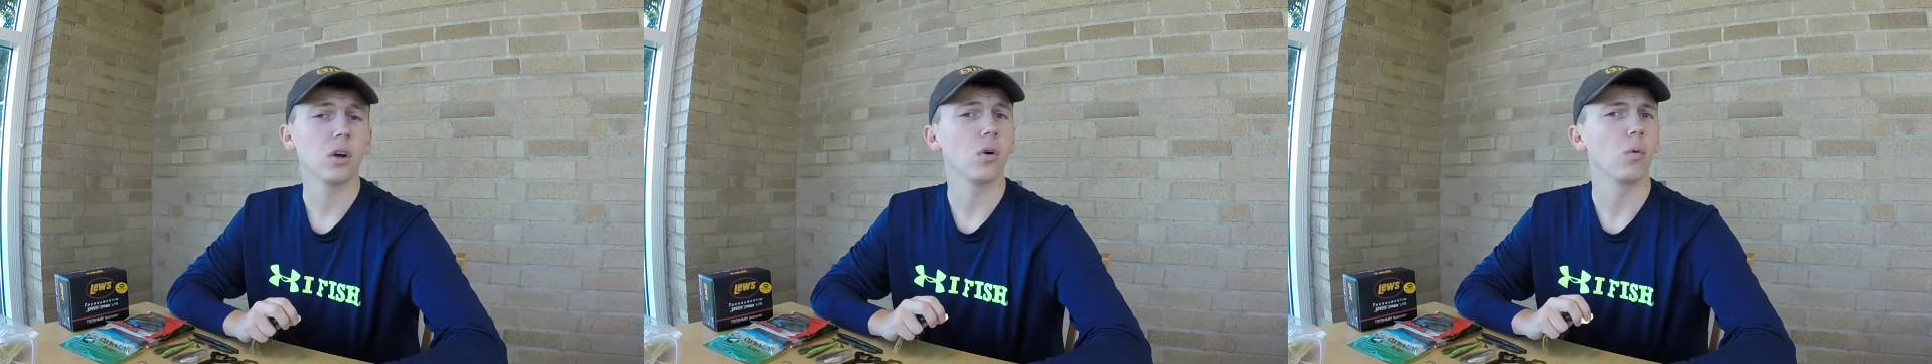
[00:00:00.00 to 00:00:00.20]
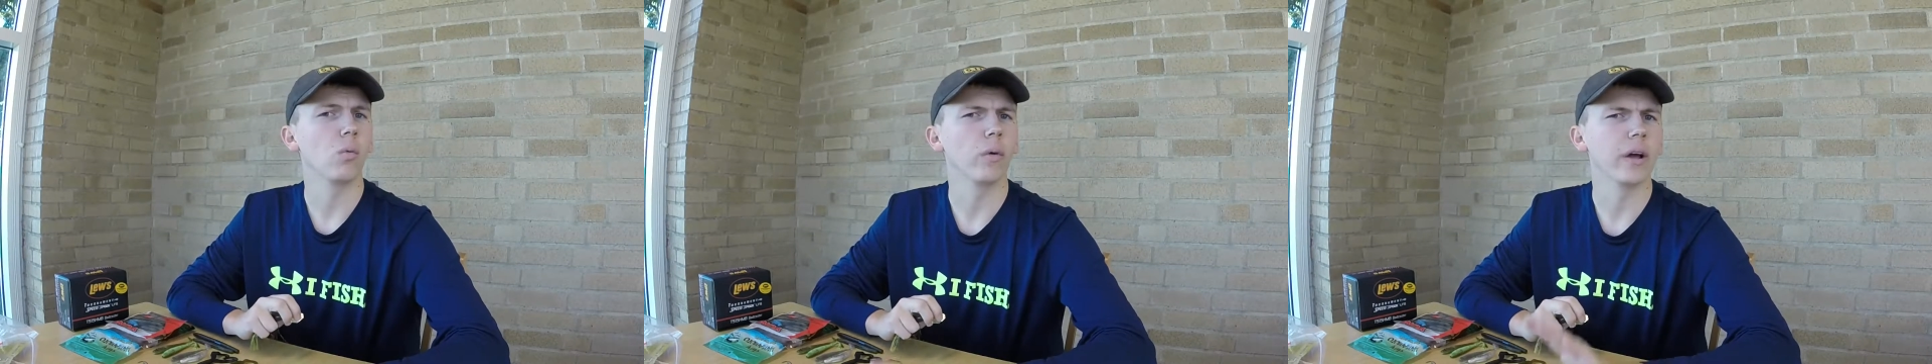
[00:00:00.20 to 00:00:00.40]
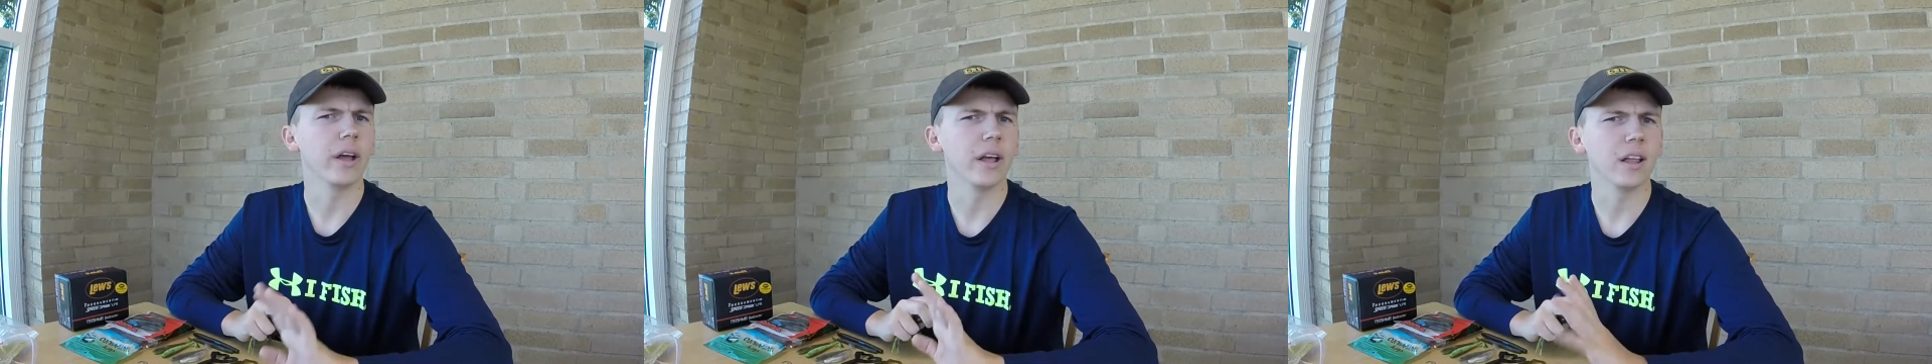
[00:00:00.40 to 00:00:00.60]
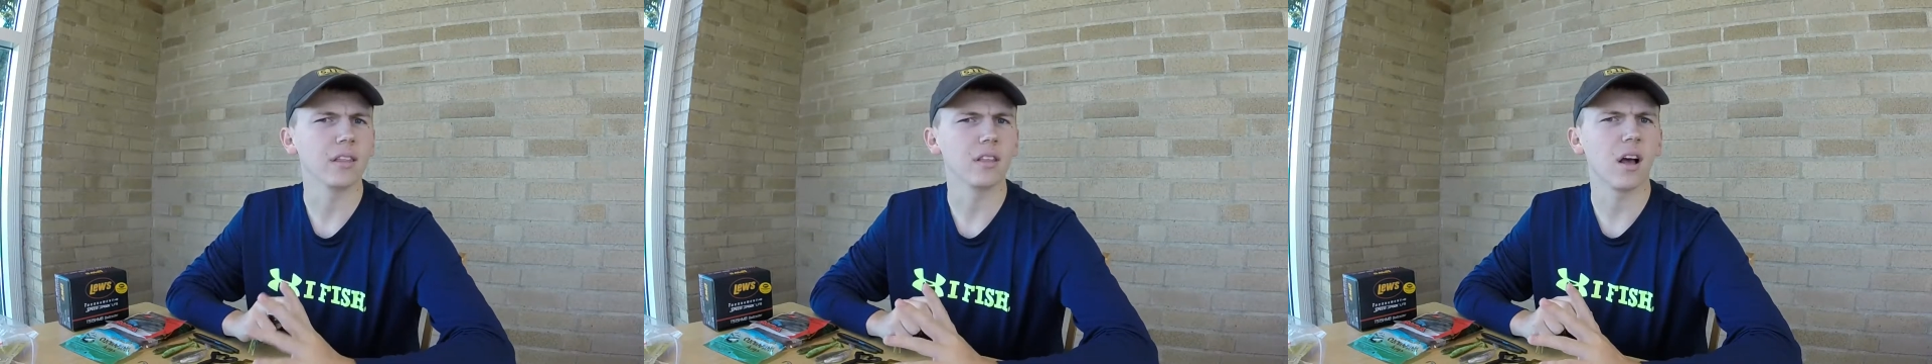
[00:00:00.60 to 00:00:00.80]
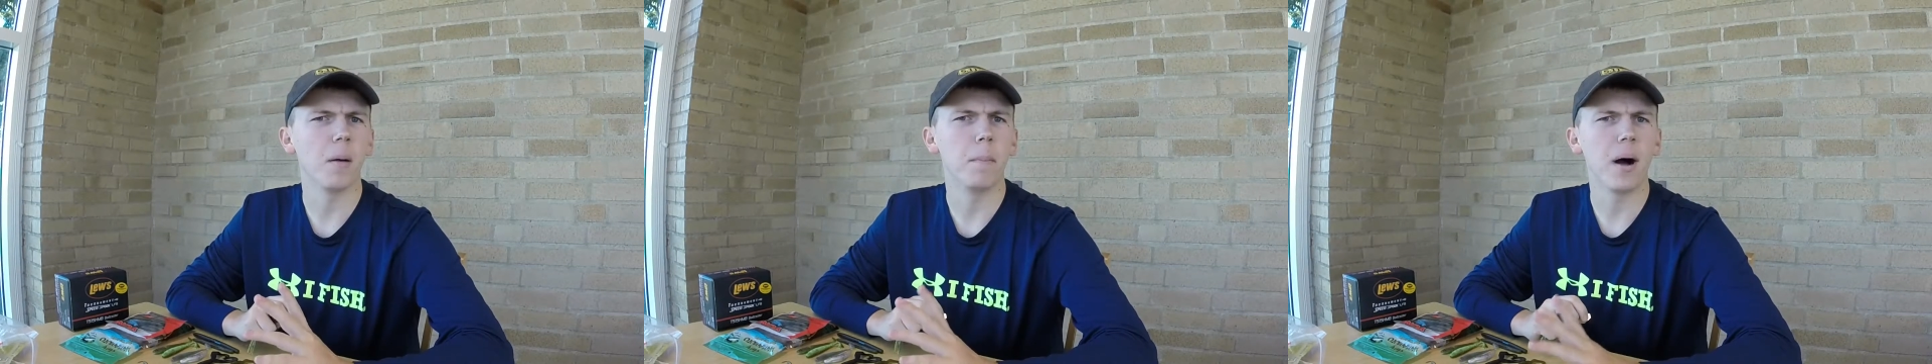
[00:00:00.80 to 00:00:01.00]

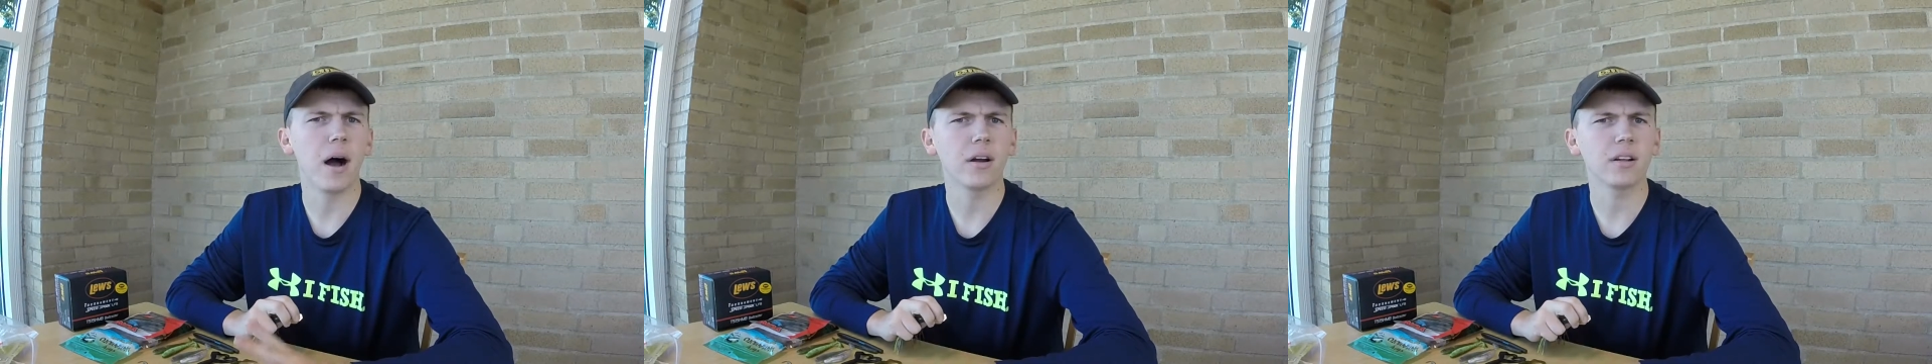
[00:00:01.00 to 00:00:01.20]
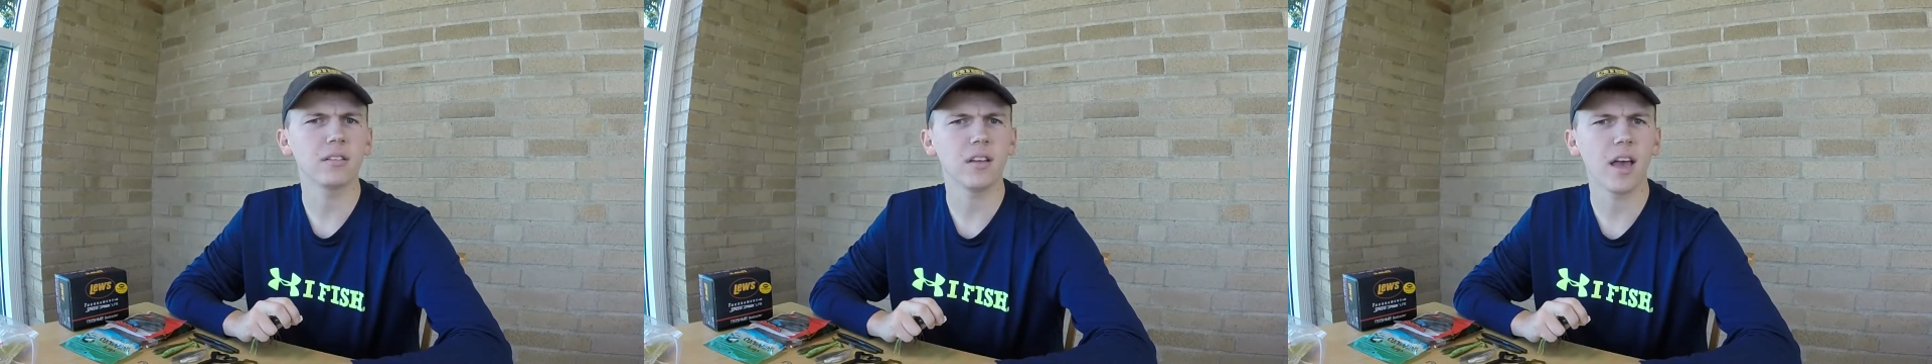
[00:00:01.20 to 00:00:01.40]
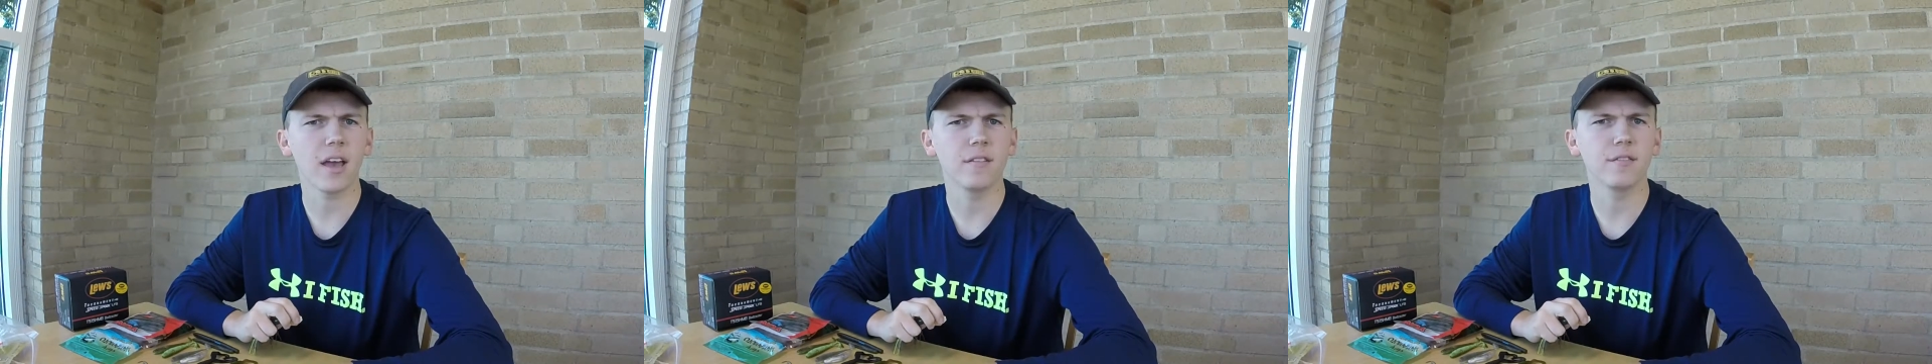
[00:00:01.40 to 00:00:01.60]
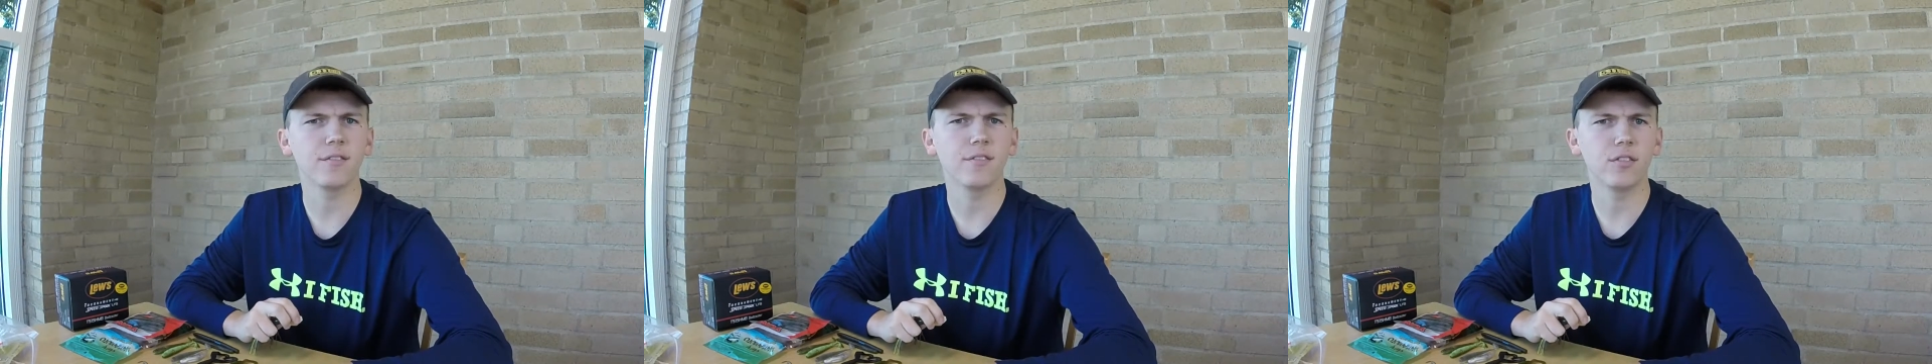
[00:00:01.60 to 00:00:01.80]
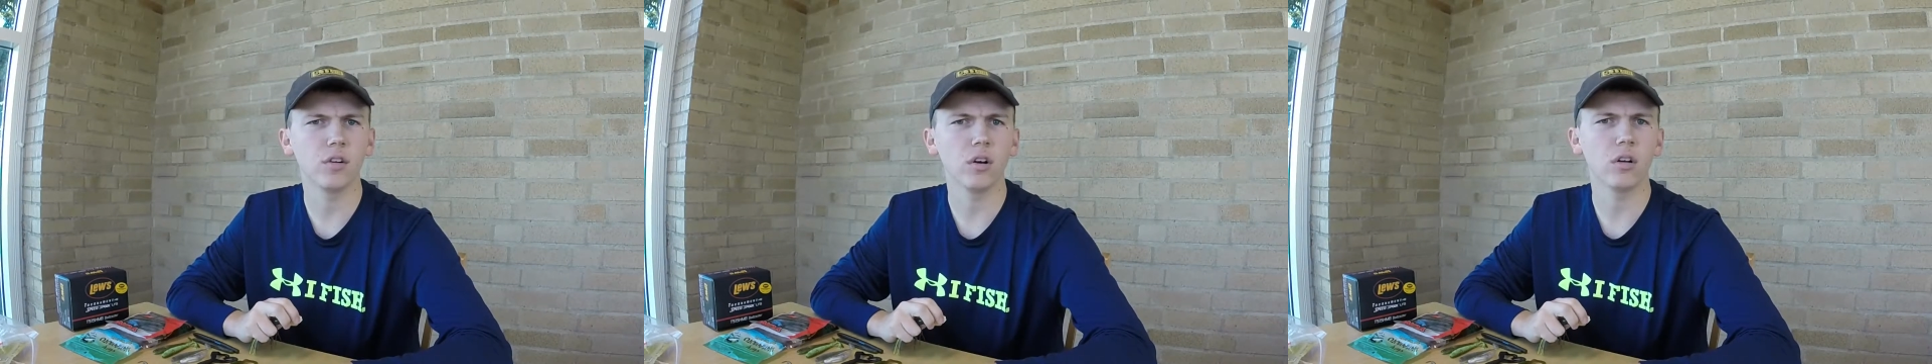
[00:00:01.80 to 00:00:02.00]
with about a
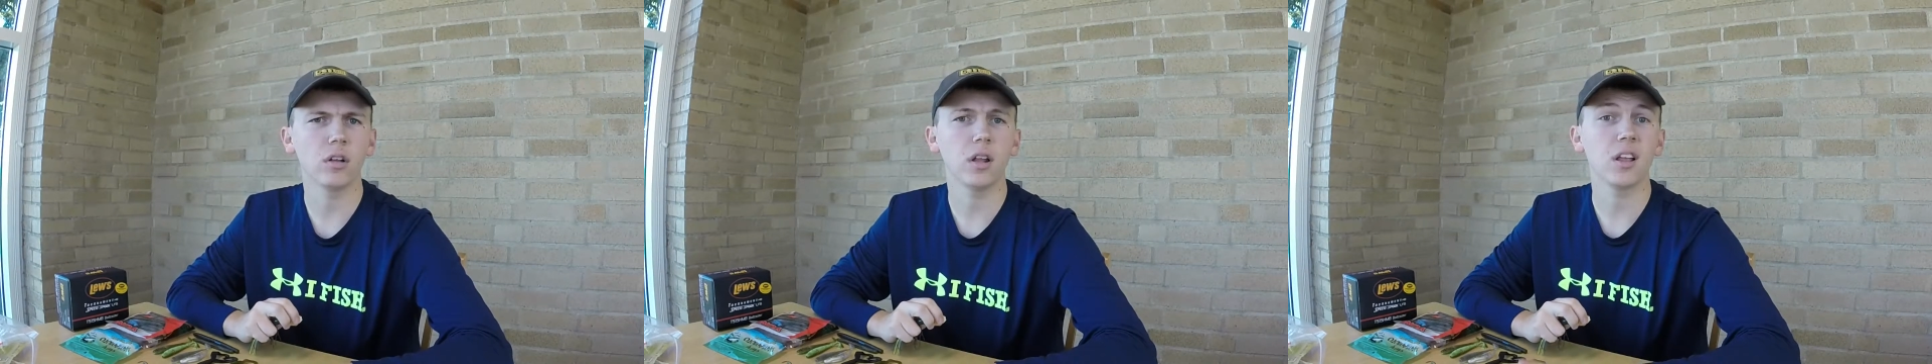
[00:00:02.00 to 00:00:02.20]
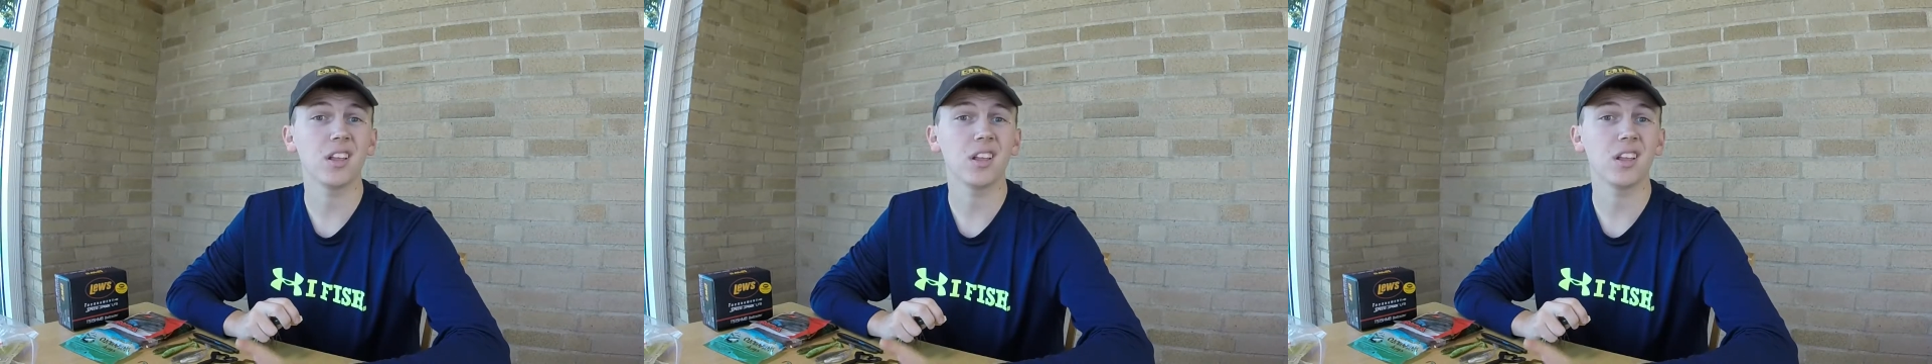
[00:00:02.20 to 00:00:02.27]
10-foot